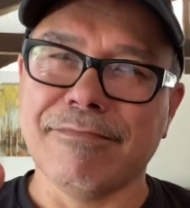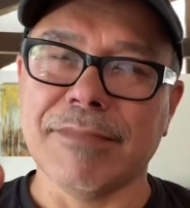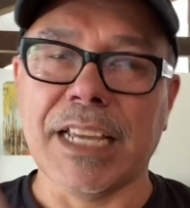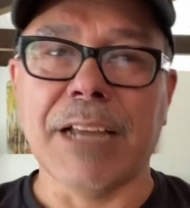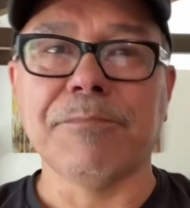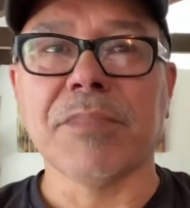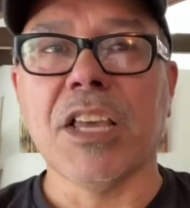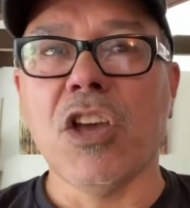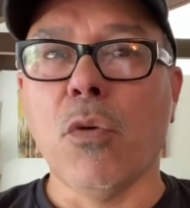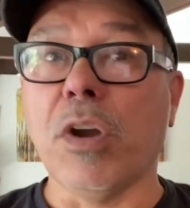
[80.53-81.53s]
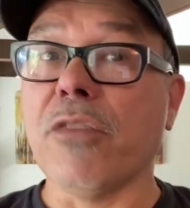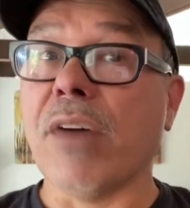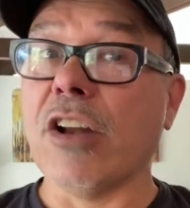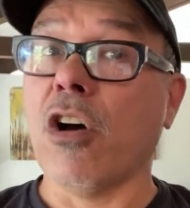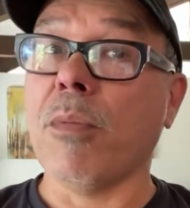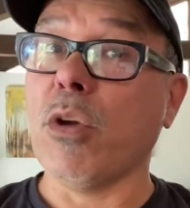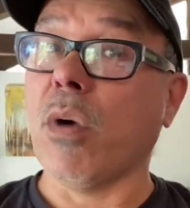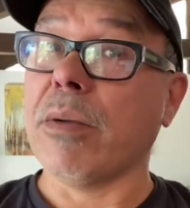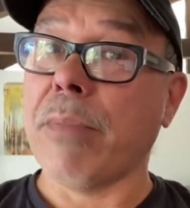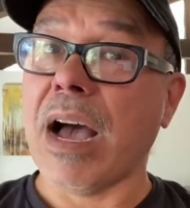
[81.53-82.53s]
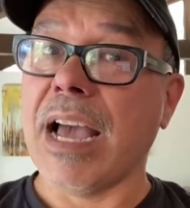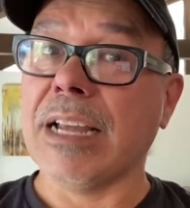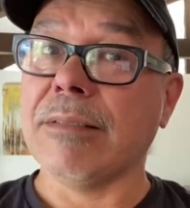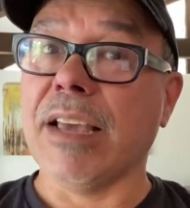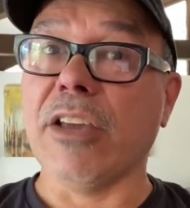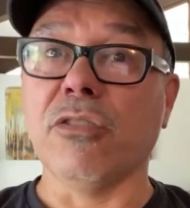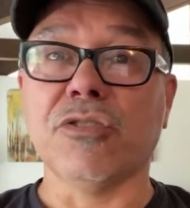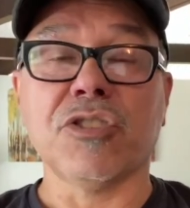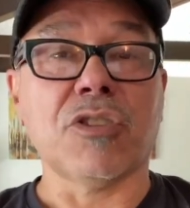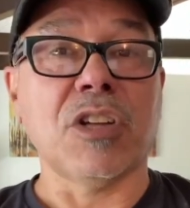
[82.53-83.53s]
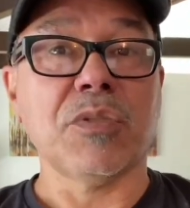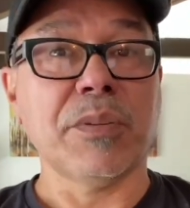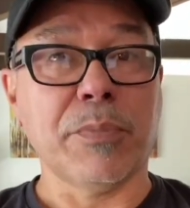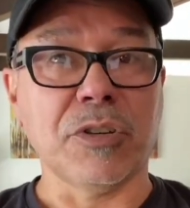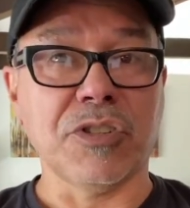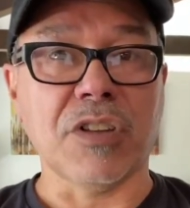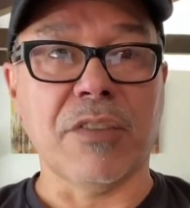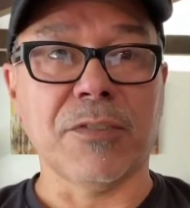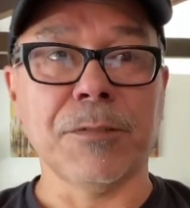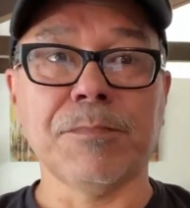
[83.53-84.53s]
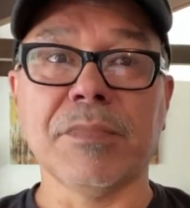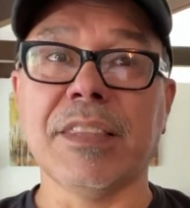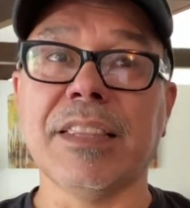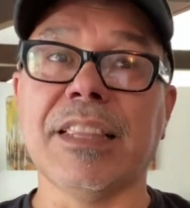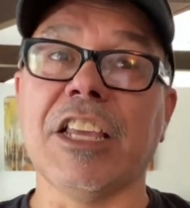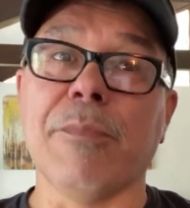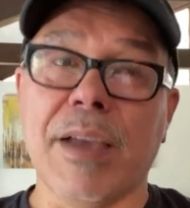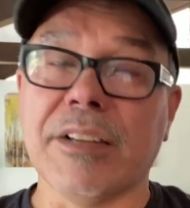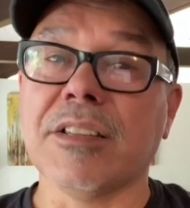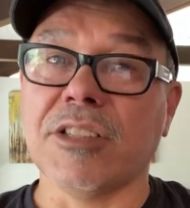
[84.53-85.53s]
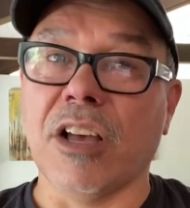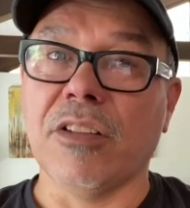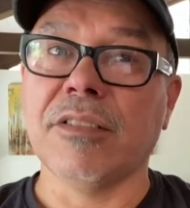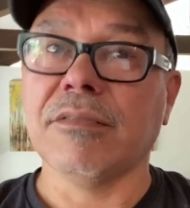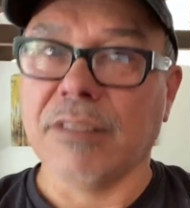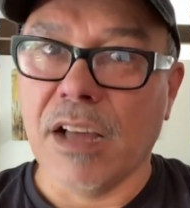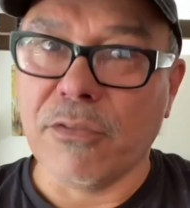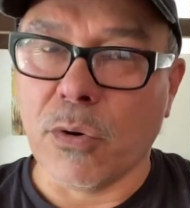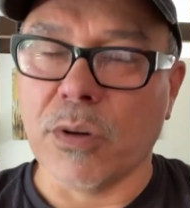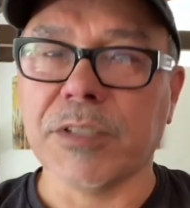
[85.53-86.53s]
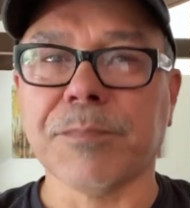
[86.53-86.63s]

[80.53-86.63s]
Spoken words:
Okay, when you find a home that you want to buy, it usually starts with a purchase offer that you make to the seller, of course.